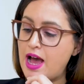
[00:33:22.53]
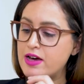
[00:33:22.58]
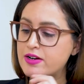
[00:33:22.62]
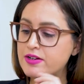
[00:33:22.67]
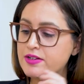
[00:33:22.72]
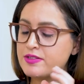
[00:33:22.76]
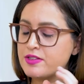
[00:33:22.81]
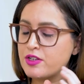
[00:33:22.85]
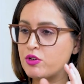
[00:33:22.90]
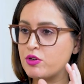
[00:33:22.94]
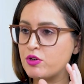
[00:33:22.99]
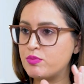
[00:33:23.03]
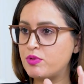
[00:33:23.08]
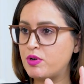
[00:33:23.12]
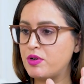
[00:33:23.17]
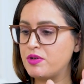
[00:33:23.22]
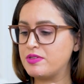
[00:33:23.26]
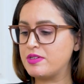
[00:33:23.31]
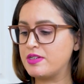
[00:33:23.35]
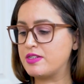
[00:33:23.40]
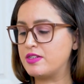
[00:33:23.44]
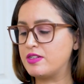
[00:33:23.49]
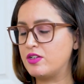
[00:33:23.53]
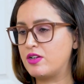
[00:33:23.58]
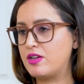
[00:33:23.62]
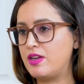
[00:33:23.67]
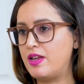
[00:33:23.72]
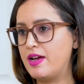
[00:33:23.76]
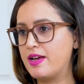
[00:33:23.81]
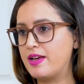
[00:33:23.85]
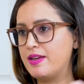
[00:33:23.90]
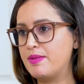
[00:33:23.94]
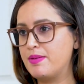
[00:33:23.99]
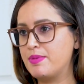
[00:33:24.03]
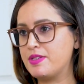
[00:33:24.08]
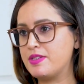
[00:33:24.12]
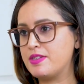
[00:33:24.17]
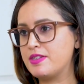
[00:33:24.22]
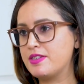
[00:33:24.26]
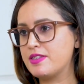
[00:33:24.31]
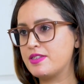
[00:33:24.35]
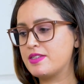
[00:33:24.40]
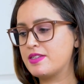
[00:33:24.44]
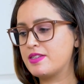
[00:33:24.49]
does a good process look like in a
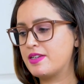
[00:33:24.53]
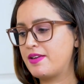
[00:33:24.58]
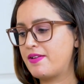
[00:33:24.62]
business?